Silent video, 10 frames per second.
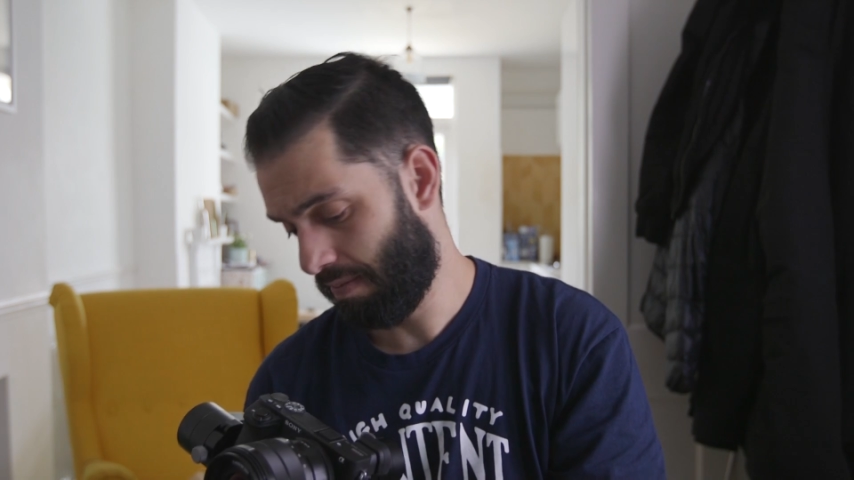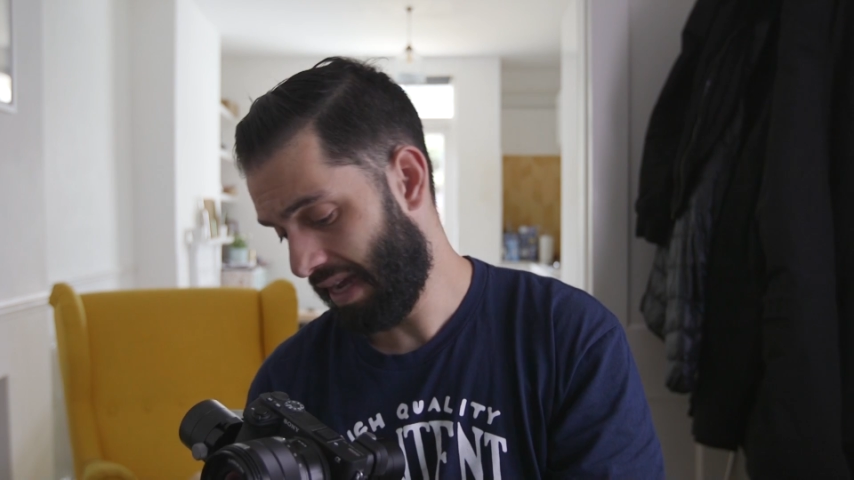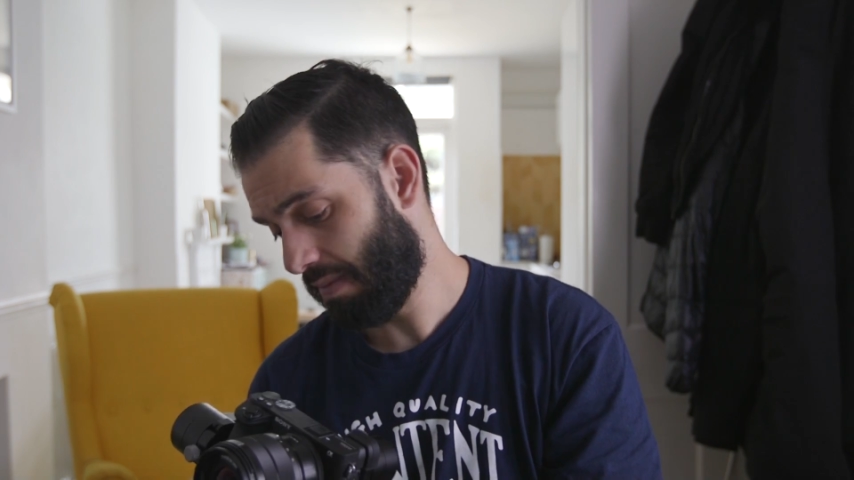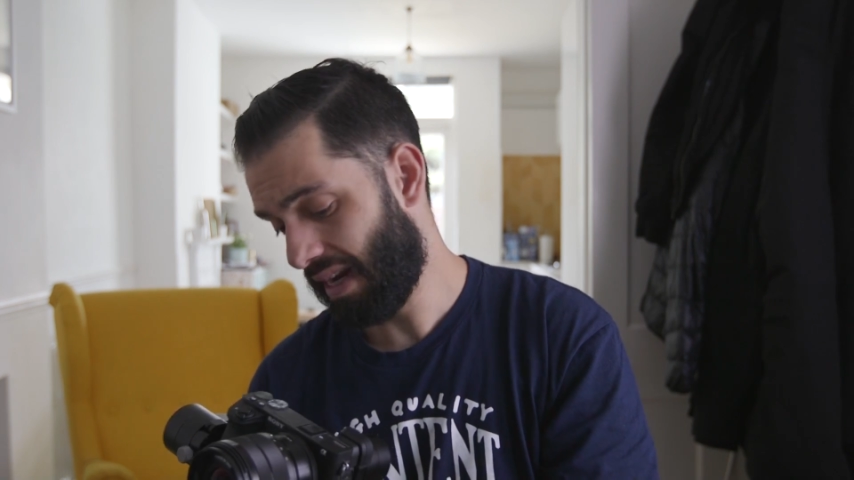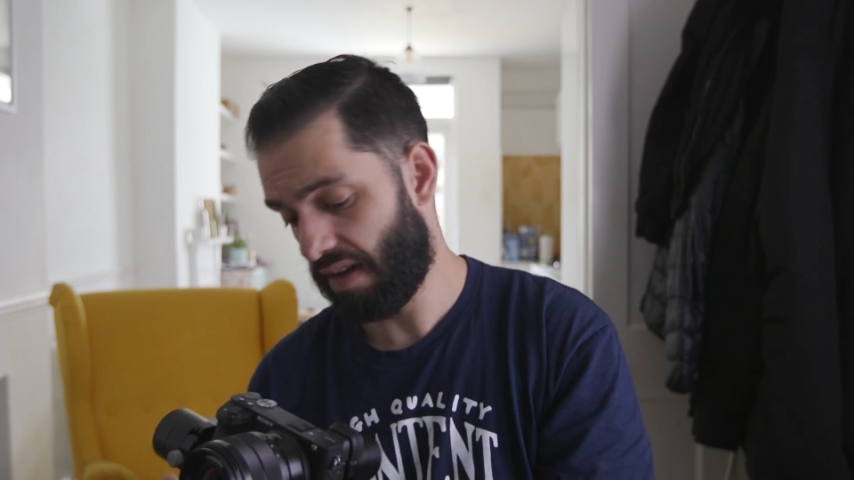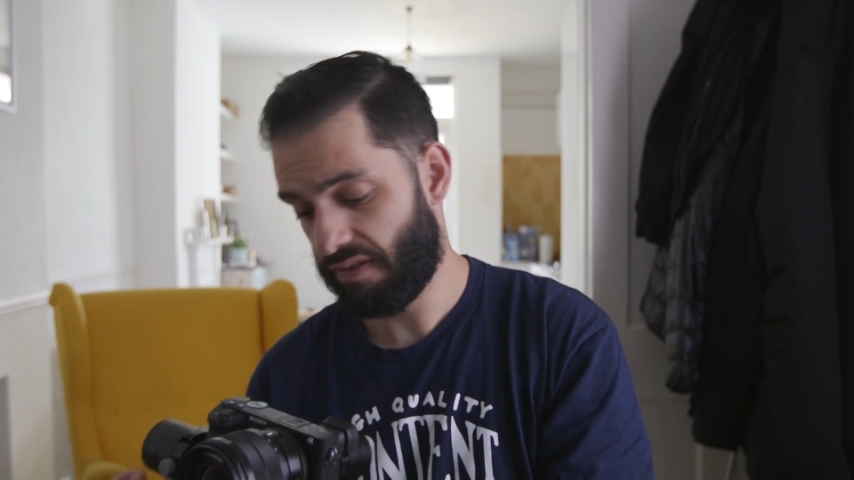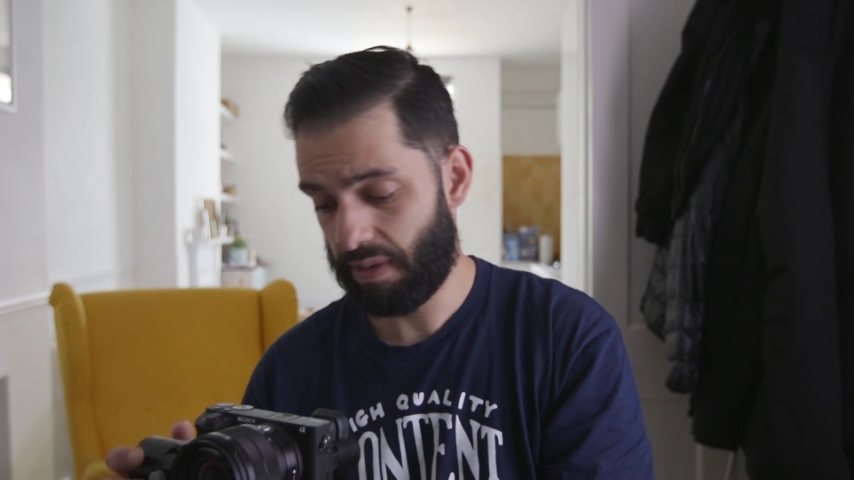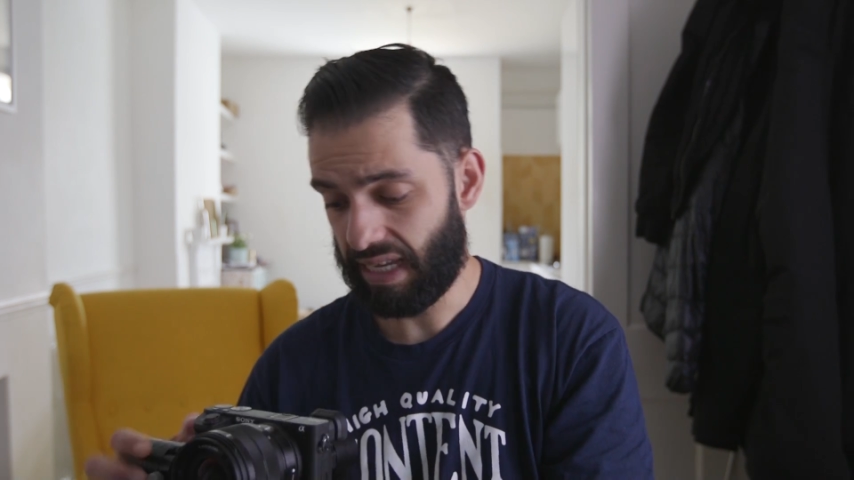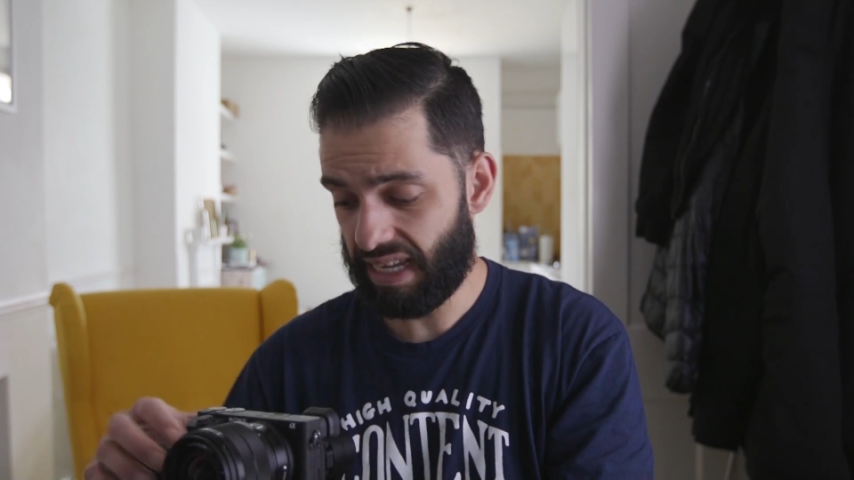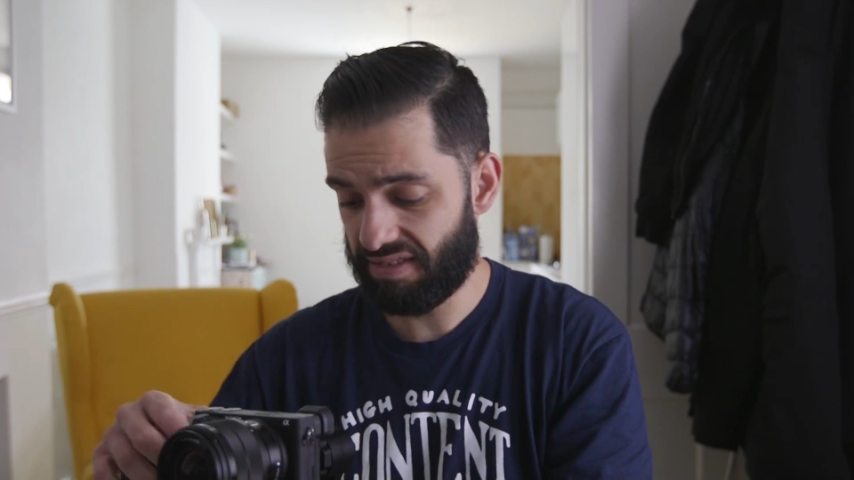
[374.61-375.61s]
make my life a
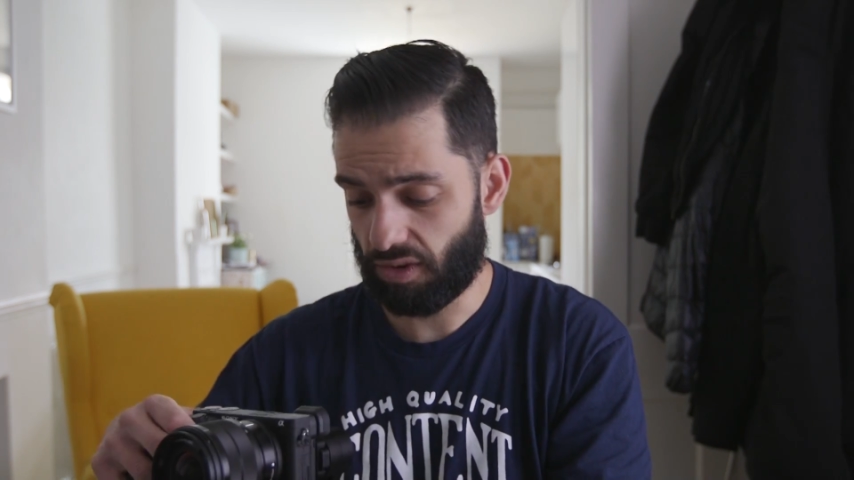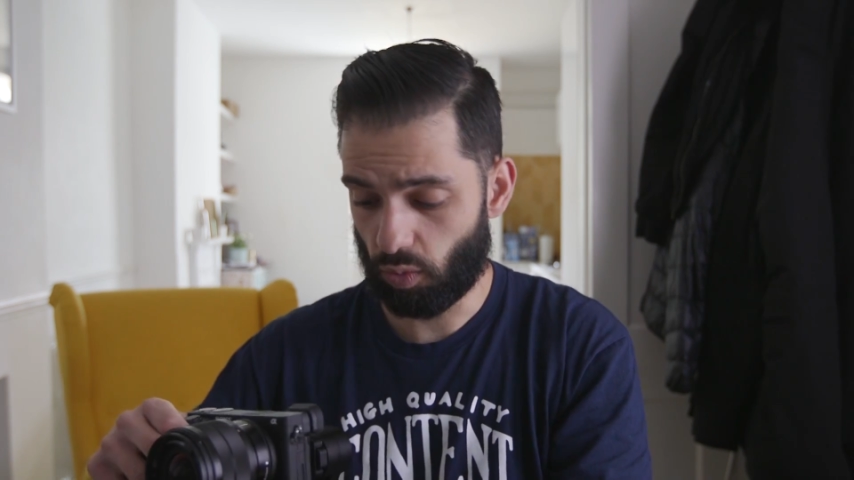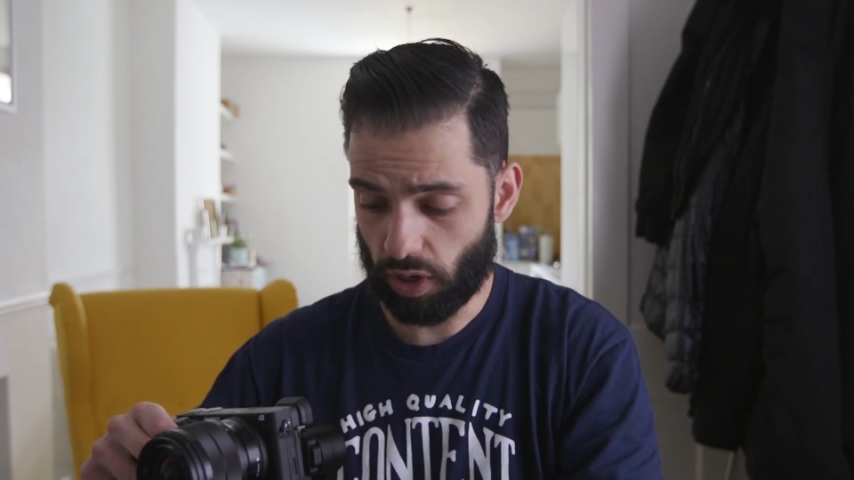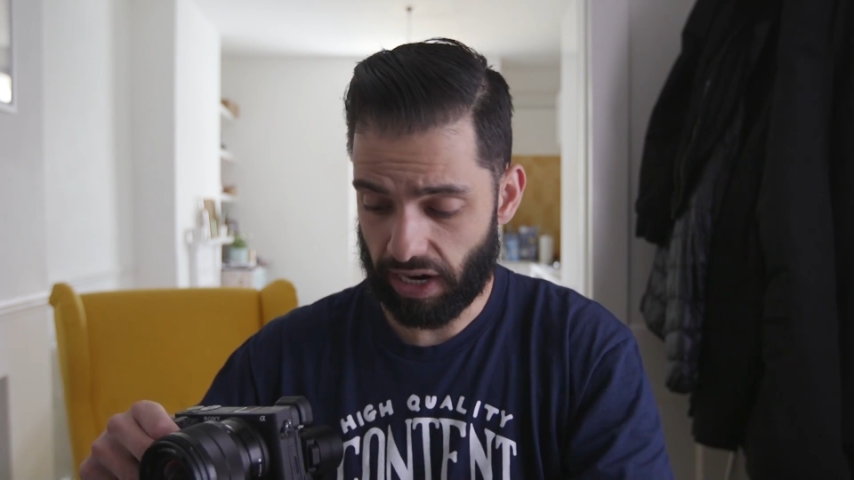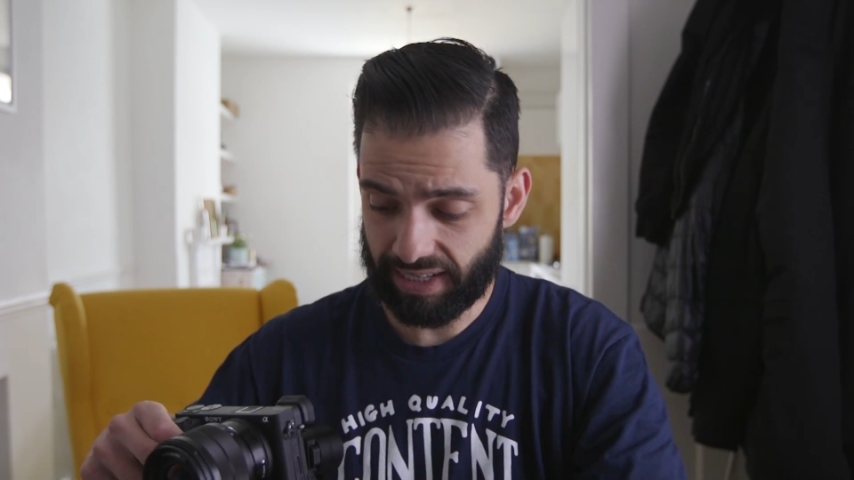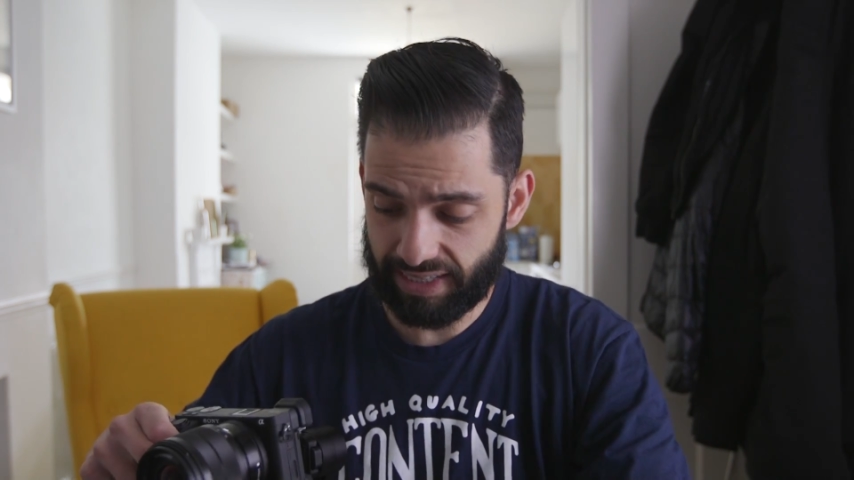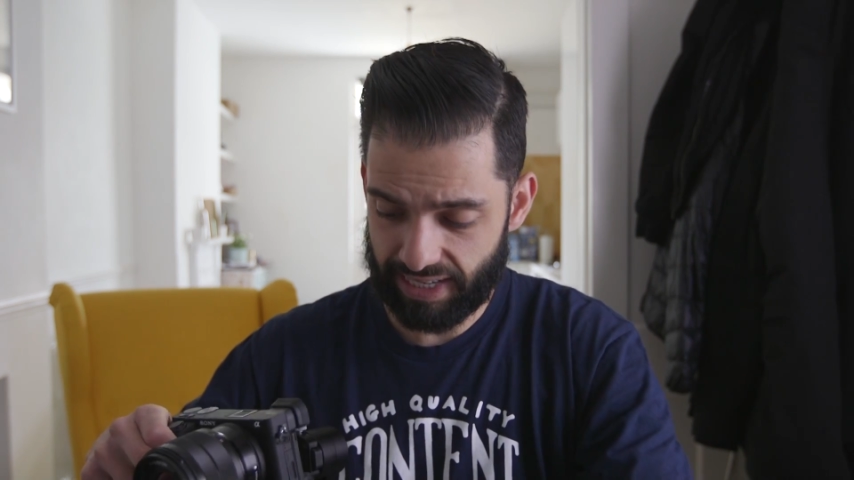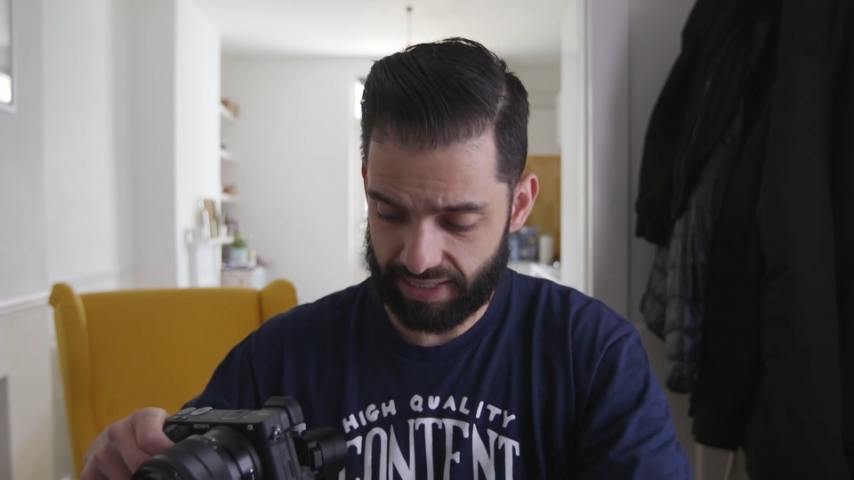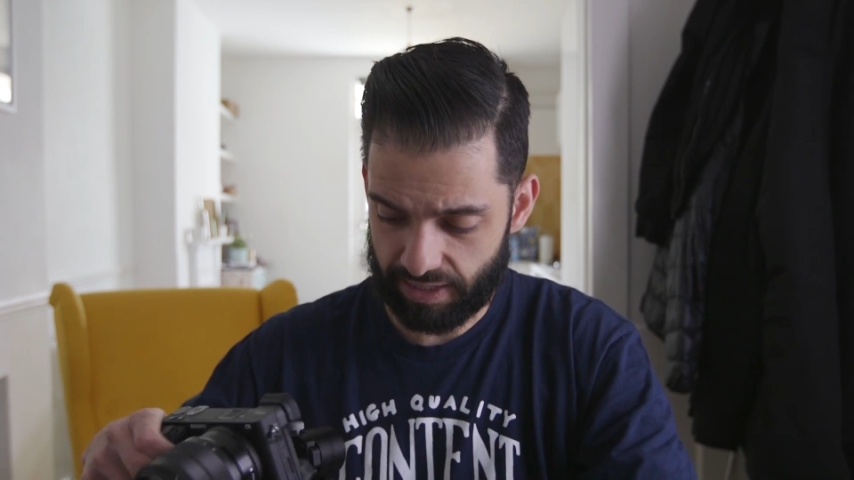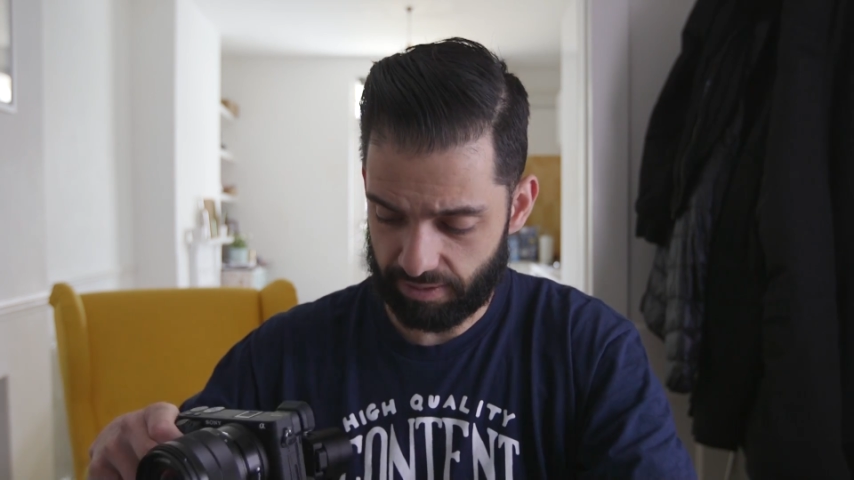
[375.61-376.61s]
bit easier, what I
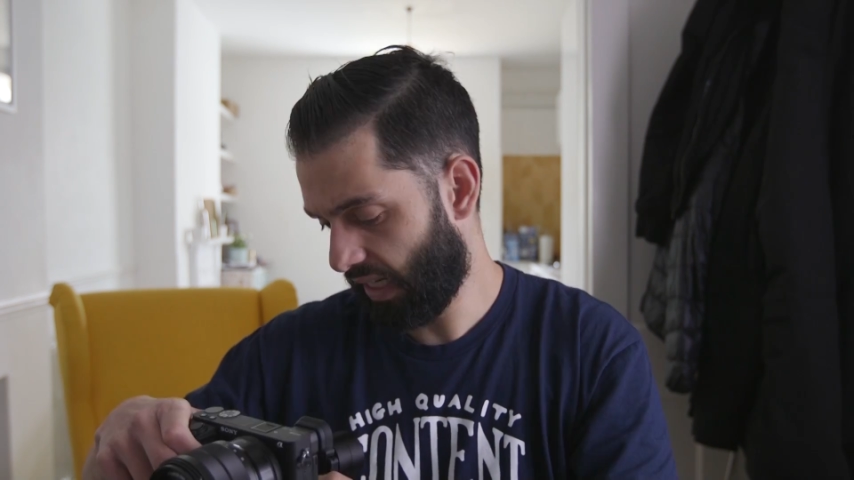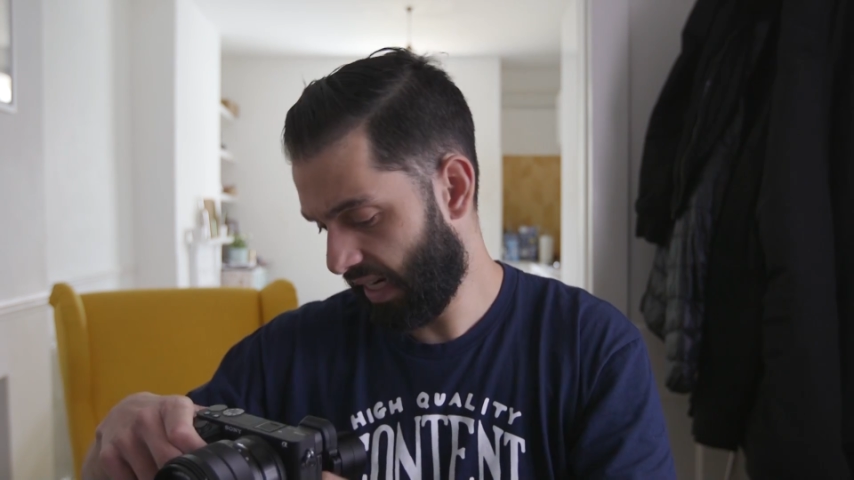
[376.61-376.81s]
did,